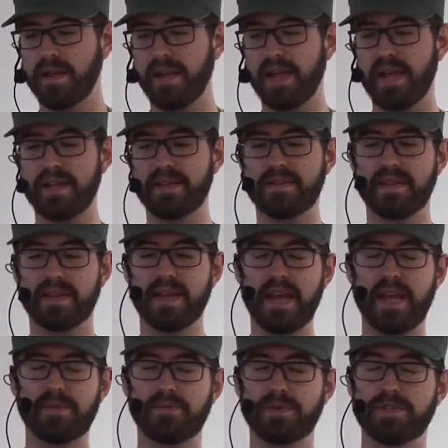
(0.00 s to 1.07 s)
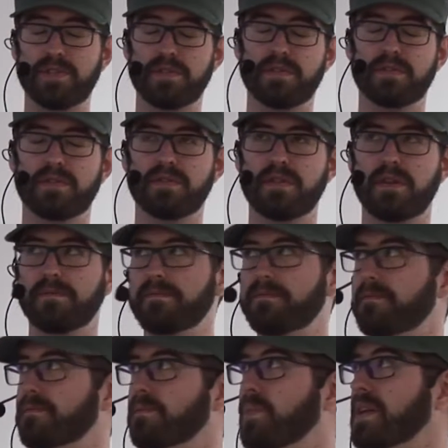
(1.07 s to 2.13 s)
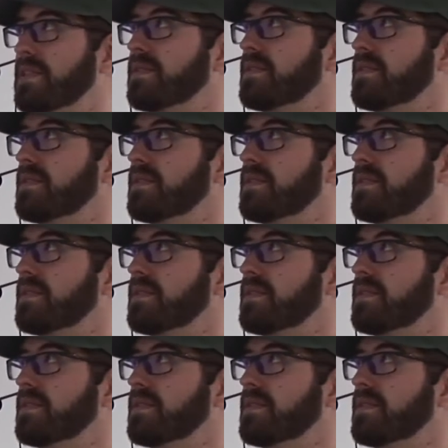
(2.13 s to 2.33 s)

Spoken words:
And again, which is somewhat